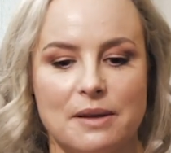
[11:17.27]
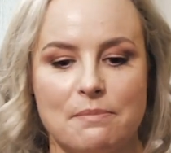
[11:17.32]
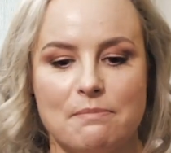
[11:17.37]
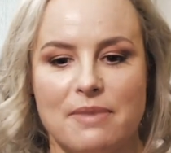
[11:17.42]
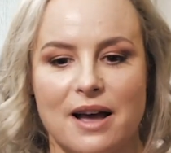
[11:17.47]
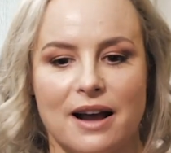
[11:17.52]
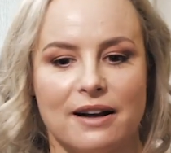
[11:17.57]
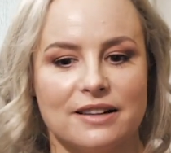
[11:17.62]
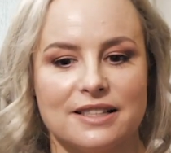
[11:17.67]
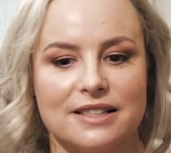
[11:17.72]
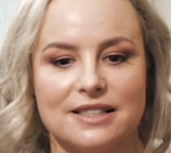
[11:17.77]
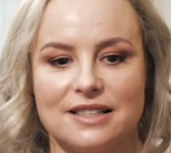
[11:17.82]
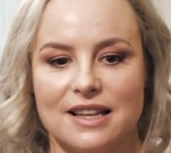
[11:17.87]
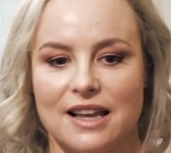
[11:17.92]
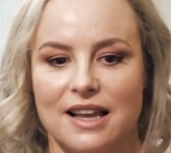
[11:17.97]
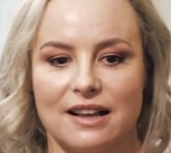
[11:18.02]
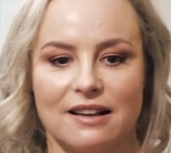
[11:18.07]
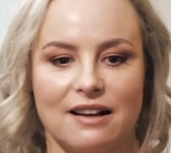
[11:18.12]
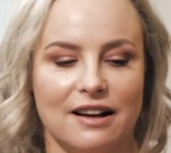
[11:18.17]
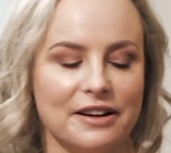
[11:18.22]

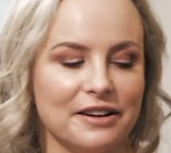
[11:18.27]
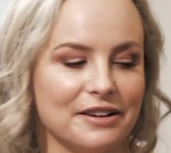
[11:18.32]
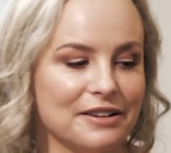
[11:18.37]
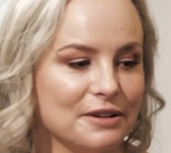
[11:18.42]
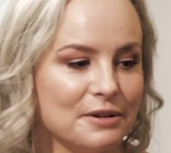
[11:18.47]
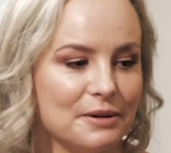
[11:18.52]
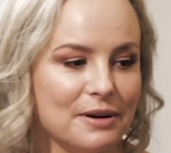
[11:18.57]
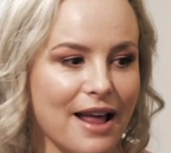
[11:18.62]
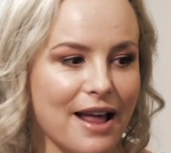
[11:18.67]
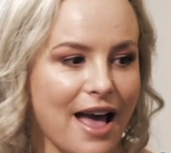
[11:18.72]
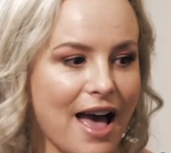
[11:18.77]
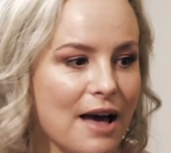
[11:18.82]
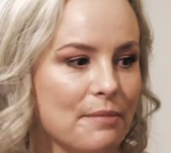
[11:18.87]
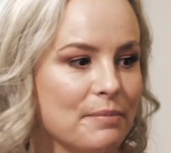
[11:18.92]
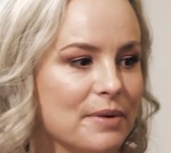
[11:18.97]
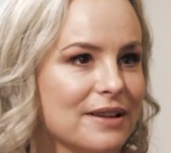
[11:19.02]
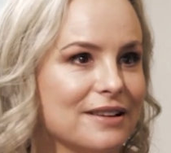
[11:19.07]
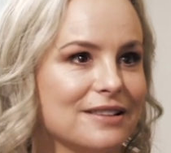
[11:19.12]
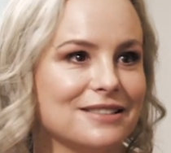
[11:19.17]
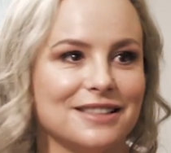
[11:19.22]
embarrassing. I don't know what
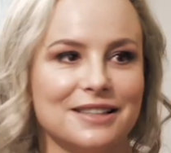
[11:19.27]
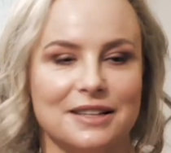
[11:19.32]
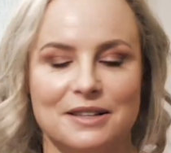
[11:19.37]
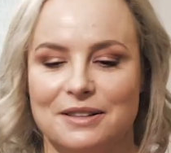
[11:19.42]
happened.